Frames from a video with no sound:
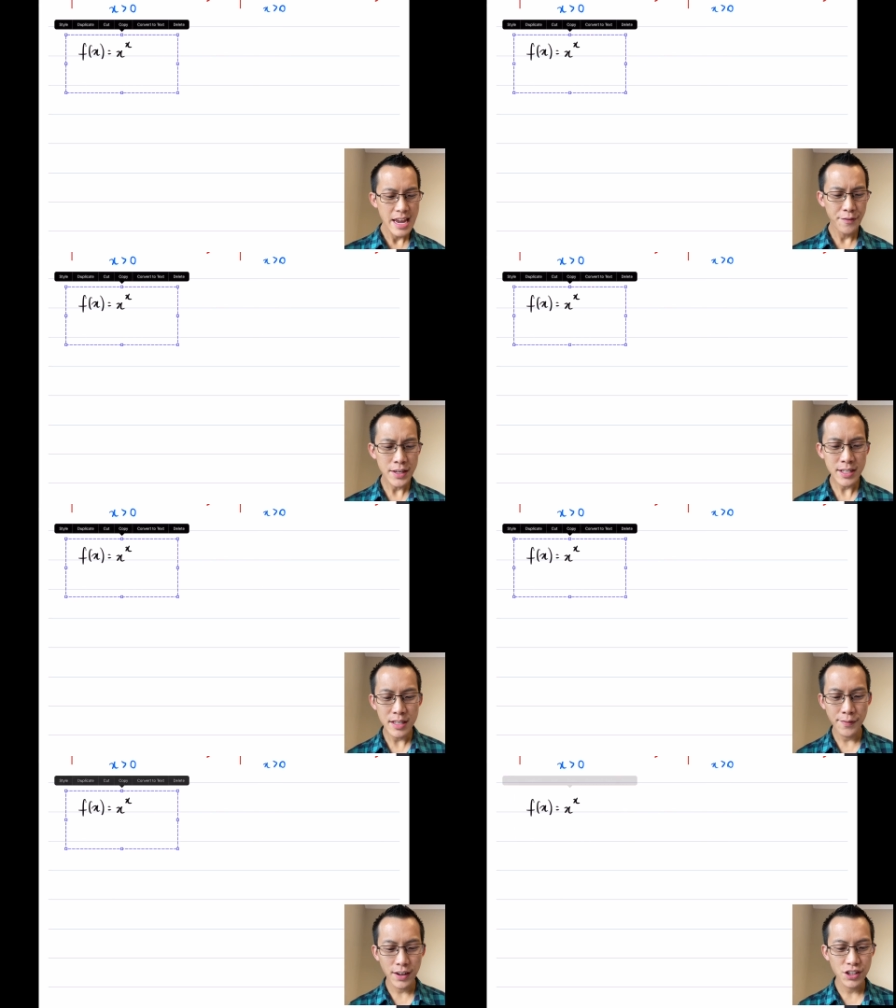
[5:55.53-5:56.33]
If this is
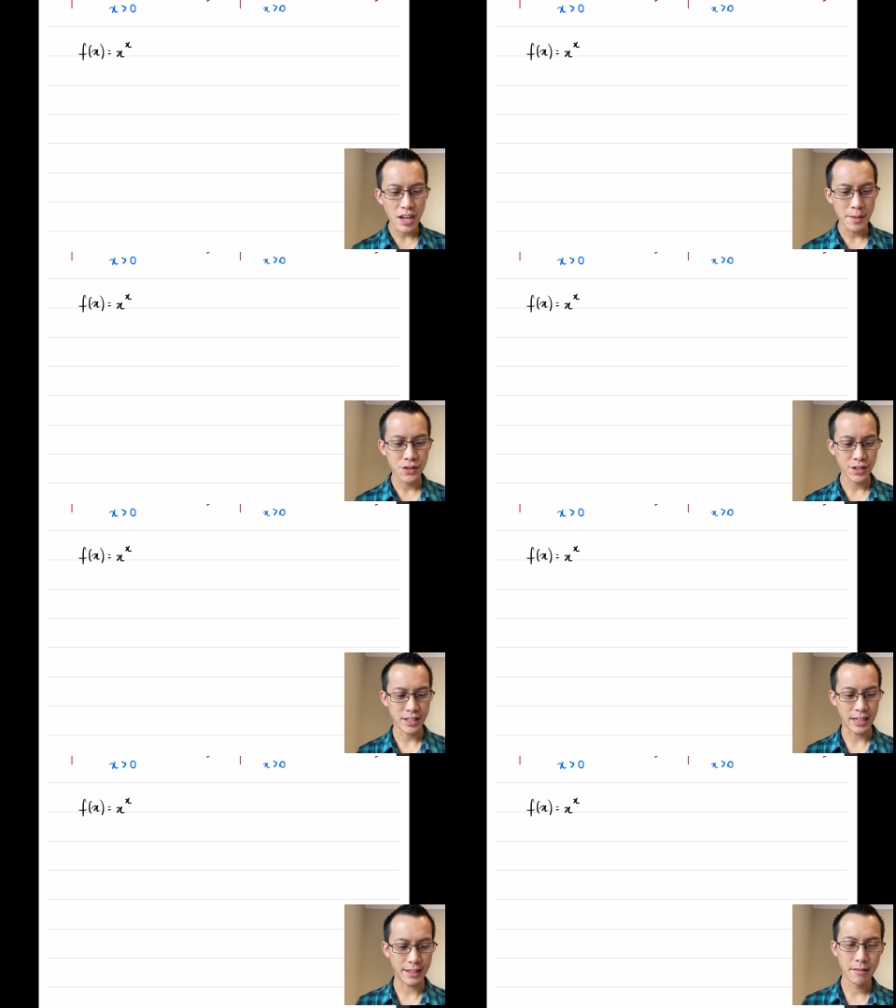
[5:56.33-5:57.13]
the function I'm
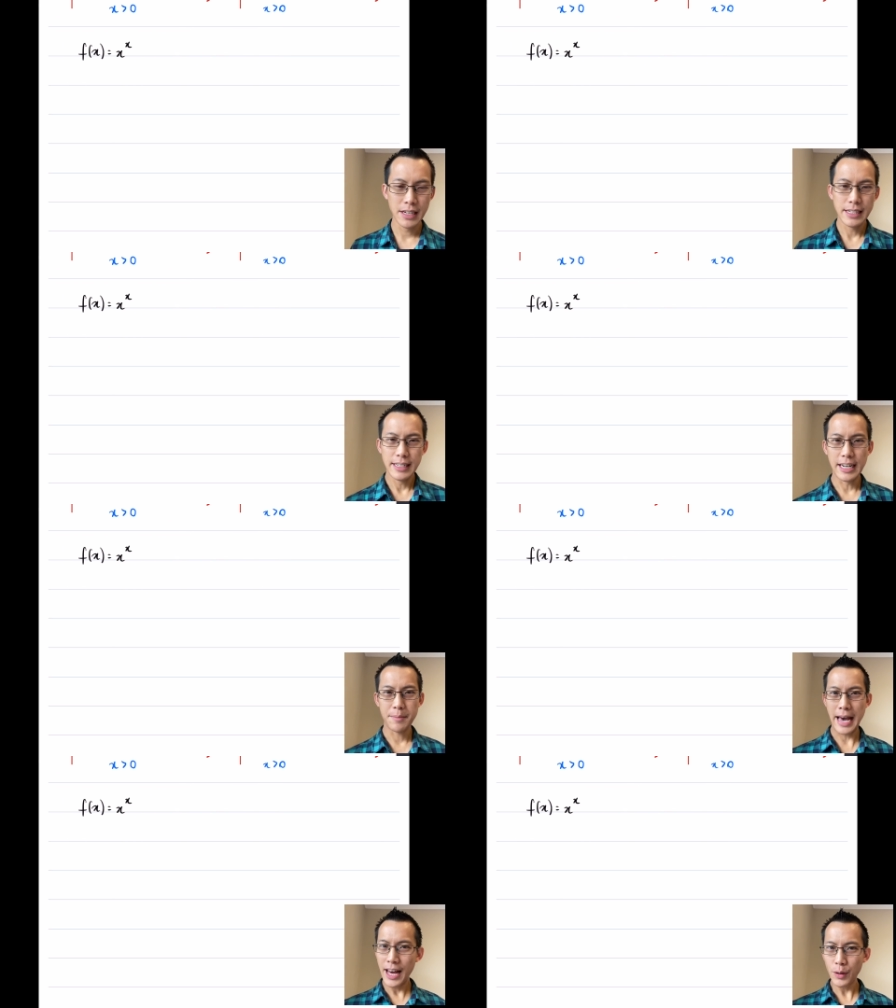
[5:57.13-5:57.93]
interested in,
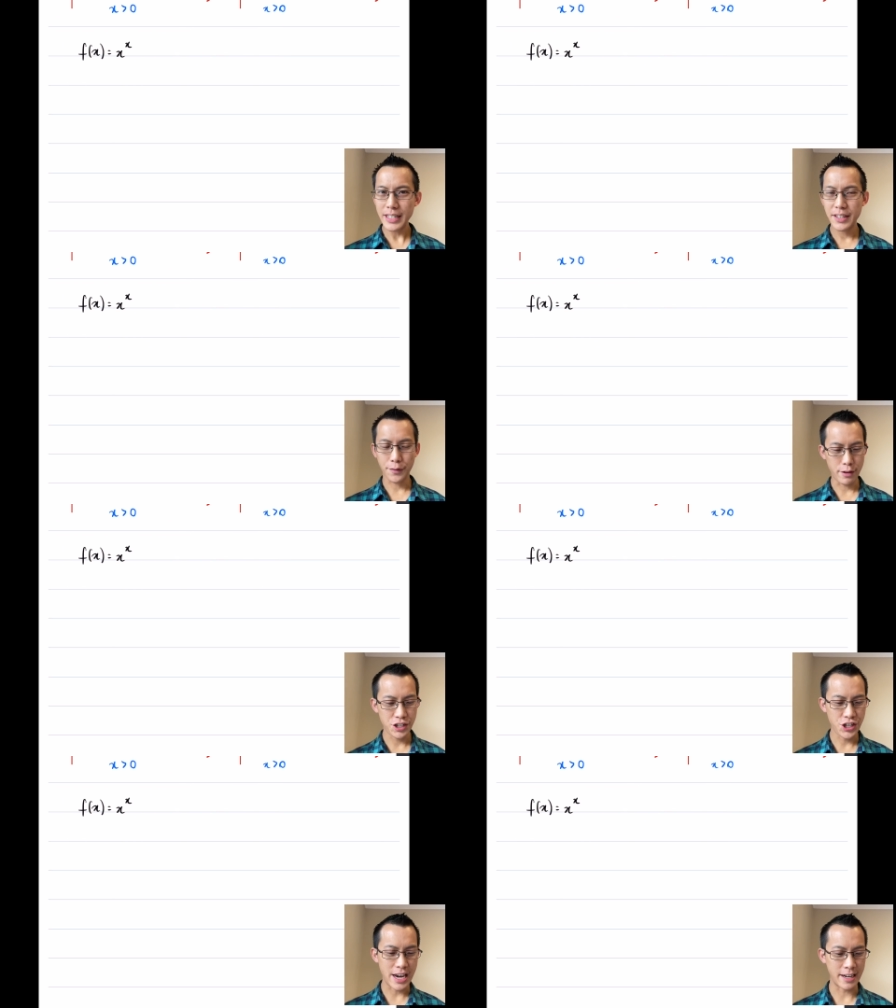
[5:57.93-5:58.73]
um, how do I
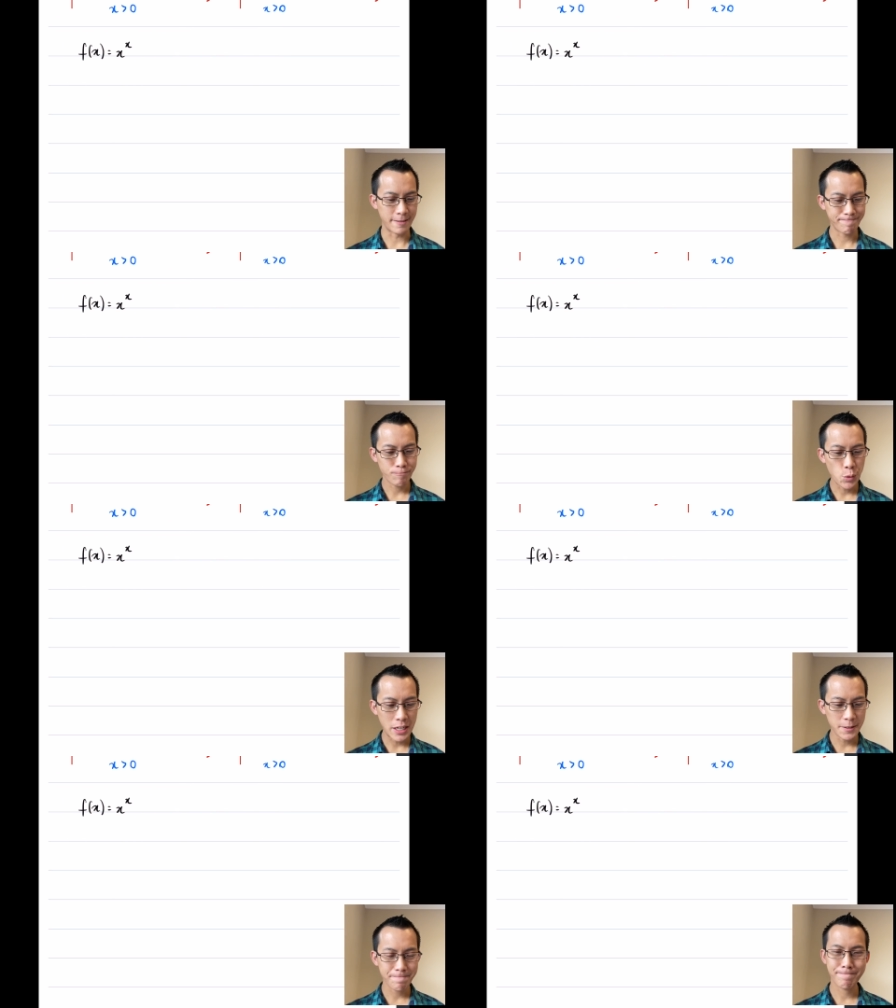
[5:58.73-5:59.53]
differentiate it?
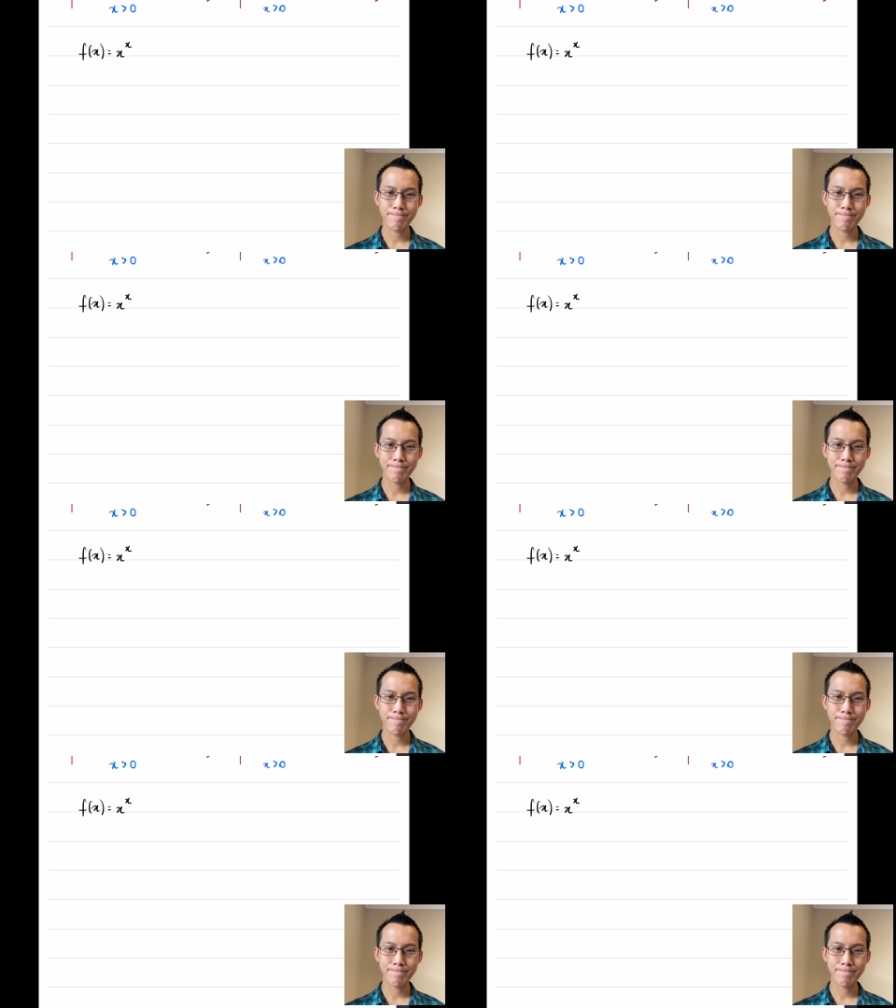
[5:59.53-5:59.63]
Well,